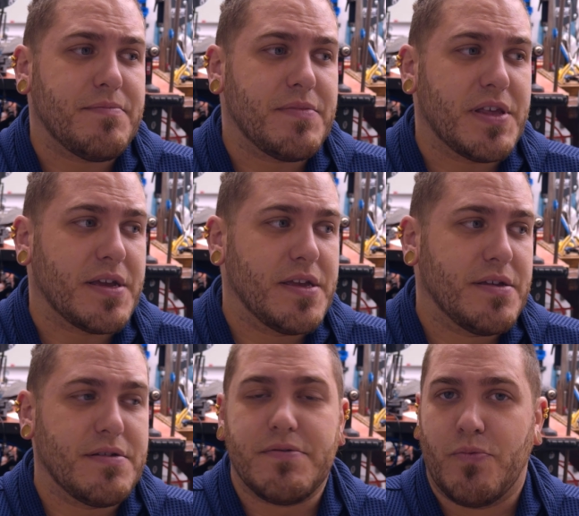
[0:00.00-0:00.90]
Like
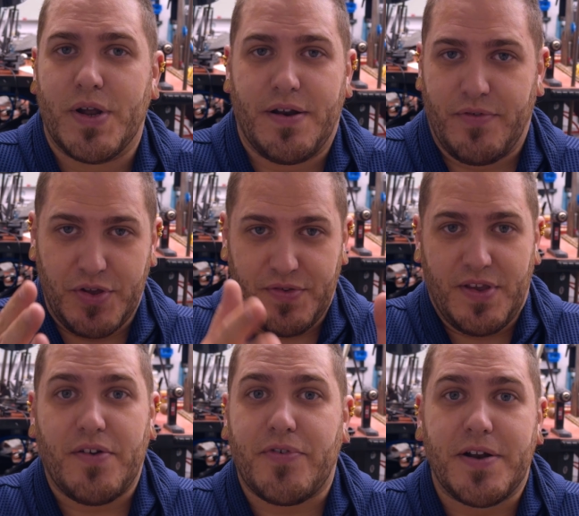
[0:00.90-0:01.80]
whatever you
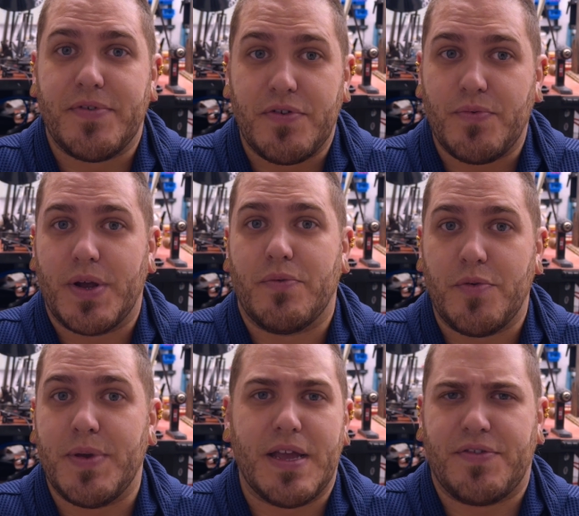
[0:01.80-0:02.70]
see in front of you is what it
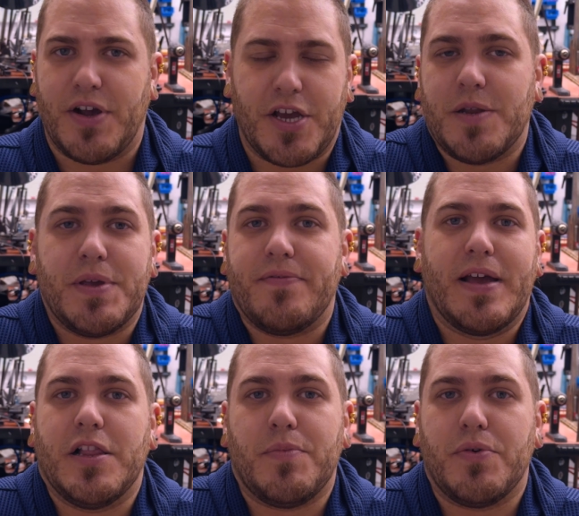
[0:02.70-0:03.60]
will be. It's not going to be
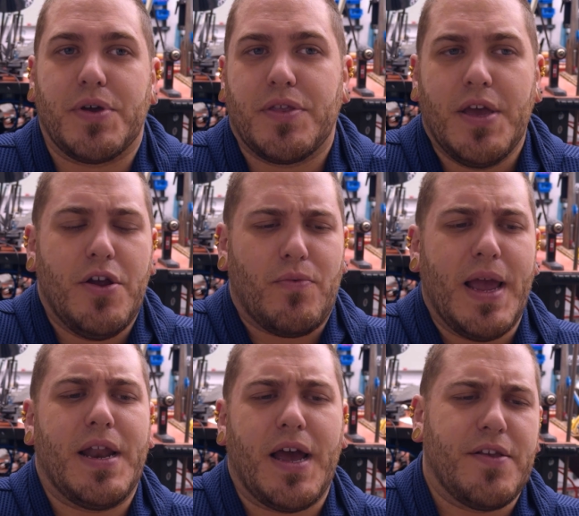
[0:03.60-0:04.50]
available with
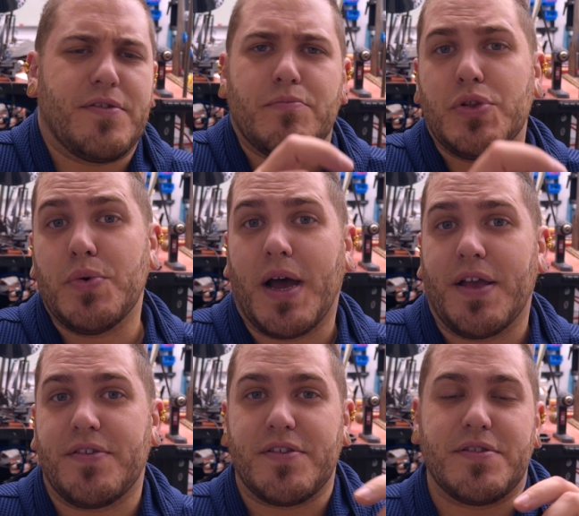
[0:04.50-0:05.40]
red eyes and blue
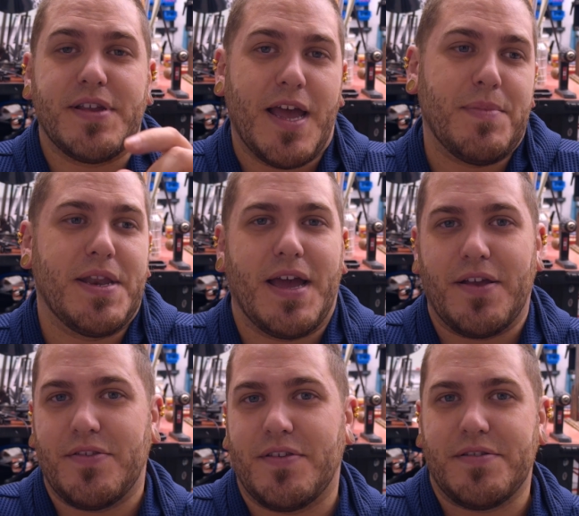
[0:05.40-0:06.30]
eyes and diamond
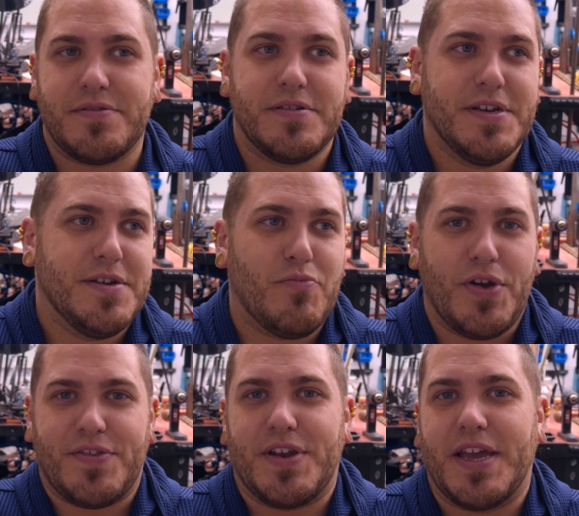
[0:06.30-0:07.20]
eyes and
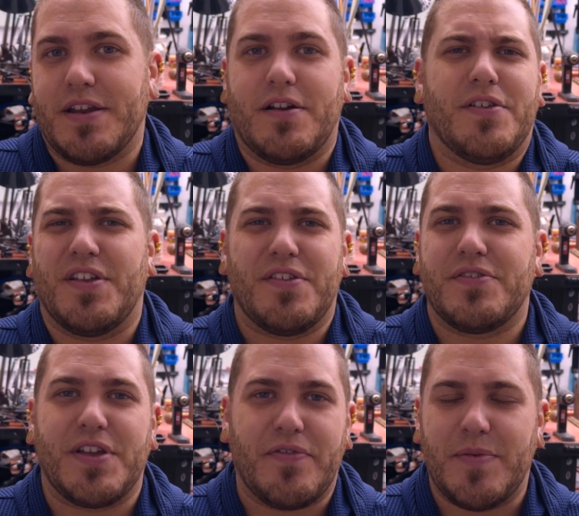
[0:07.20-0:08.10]
moissanite and all that other
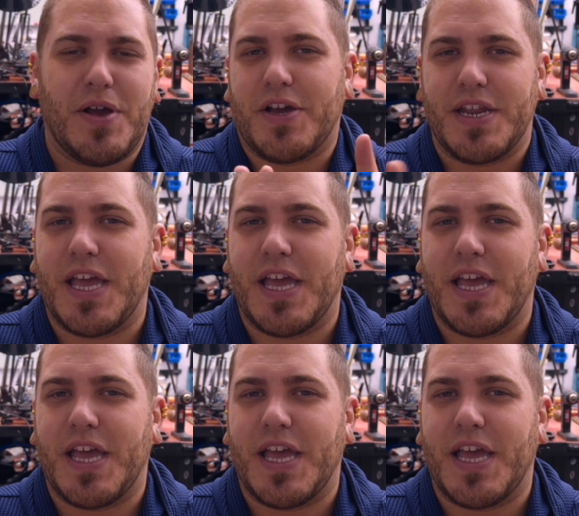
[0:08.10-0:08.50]
stuff. I'm not going to